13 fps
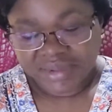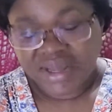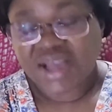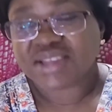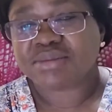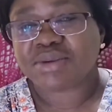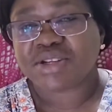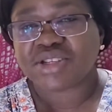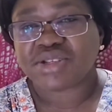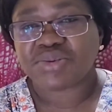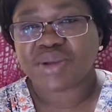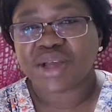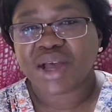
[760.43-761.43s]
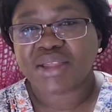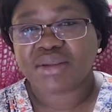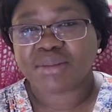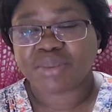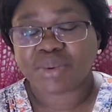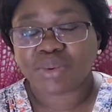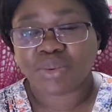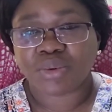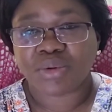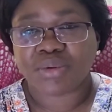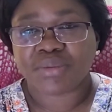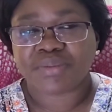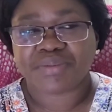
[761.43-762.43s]
As much as we got the pool,
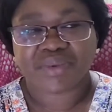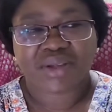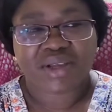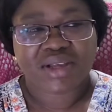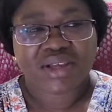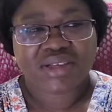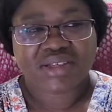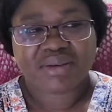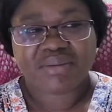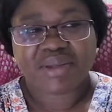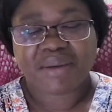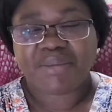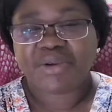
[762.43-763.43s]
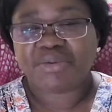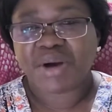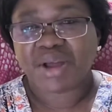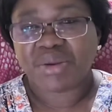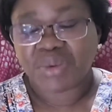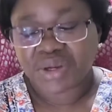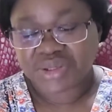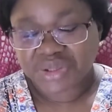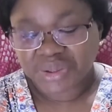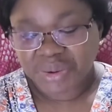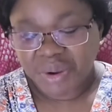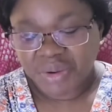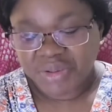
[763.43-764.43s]
sometimes nobody wants to
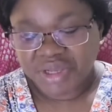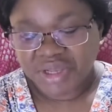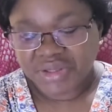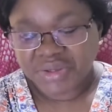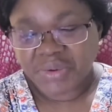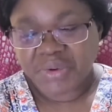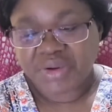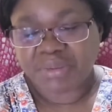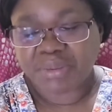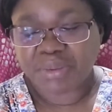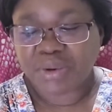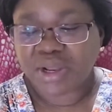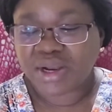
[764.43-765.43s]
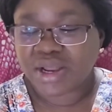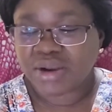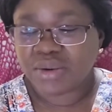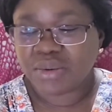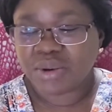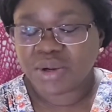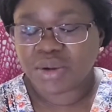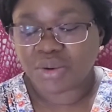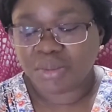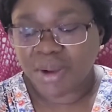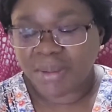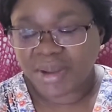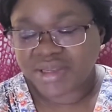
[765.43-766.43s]
go outside to go in the pool, and I don't want to go
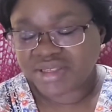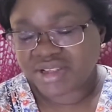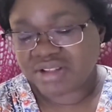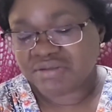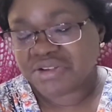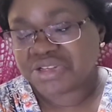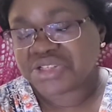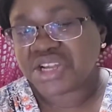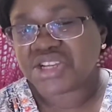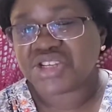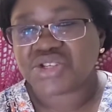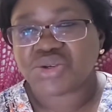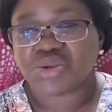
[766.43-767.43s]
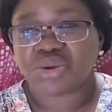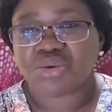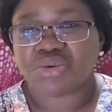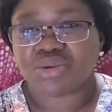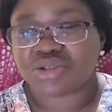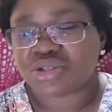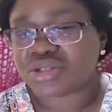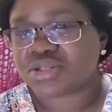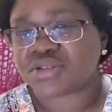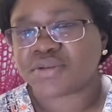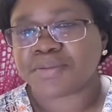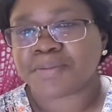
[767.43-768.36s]
by myself, which I should go, just